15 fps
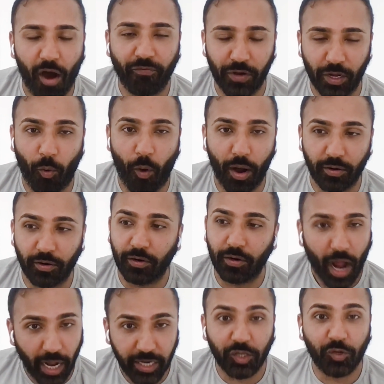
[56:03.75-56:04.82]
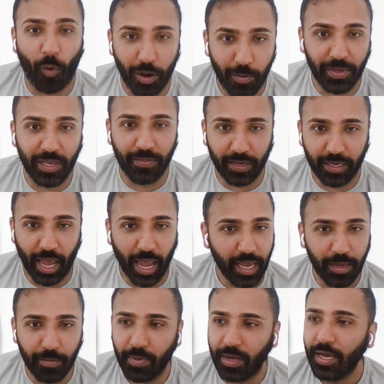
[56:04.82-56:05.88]
off an acquirer i just want to be in the
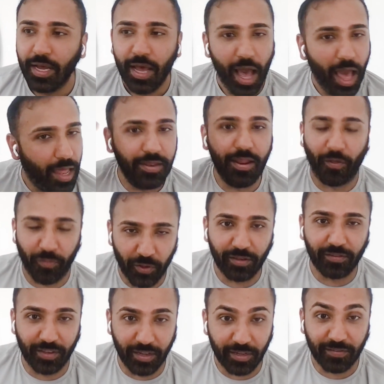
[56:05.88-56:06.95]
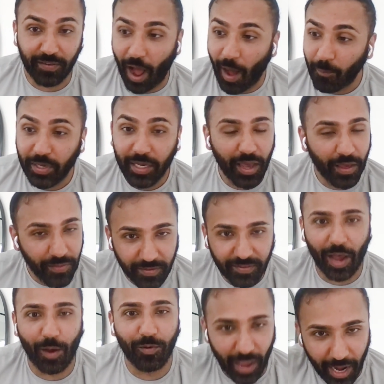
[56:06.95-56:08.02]
game and nothing is going to stop me. And this
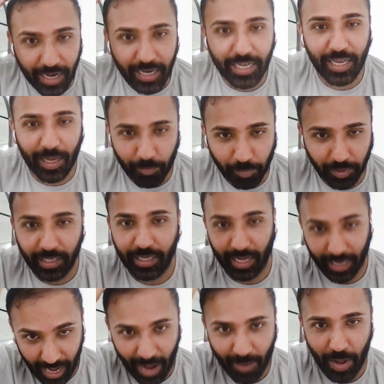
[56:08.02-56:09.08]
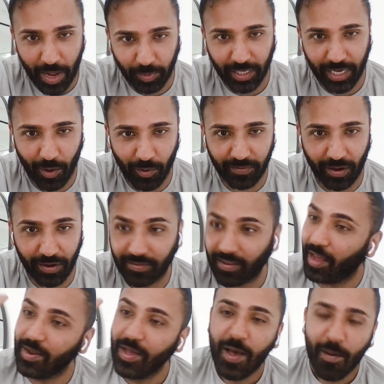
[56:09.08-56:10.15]
guy was 80 and bleeding and had paper towels on his
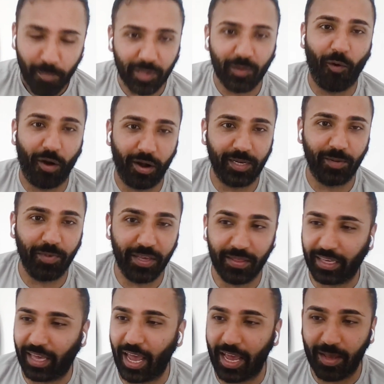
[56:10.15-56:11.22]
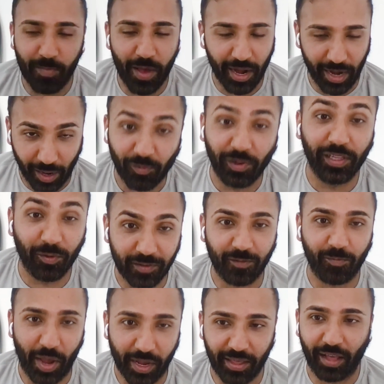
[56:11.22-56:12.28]
head, but he wanted to be in the game. And I really
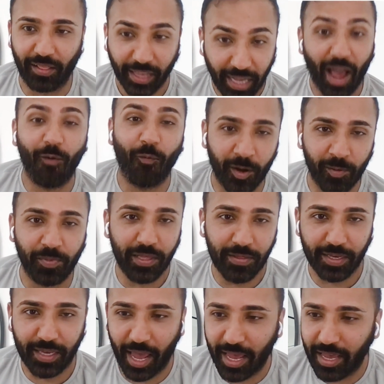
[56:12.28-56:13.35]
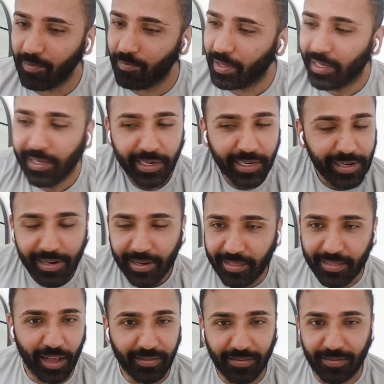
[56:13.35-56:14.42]
respect that. Like, I want to be in the game.
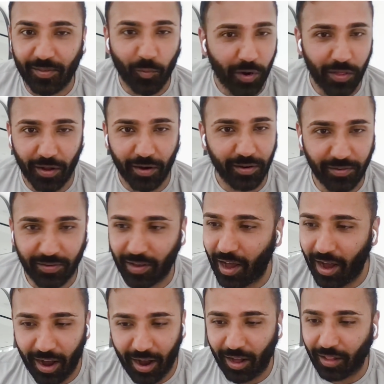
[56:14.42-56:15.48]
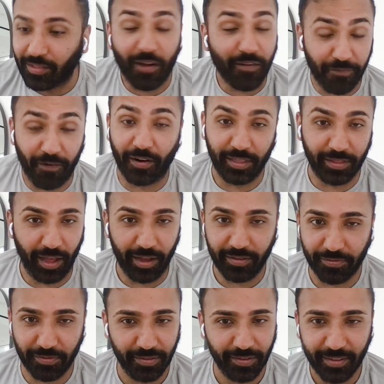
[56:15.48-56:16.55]
That's the, where there's uh, a lot of fun in life.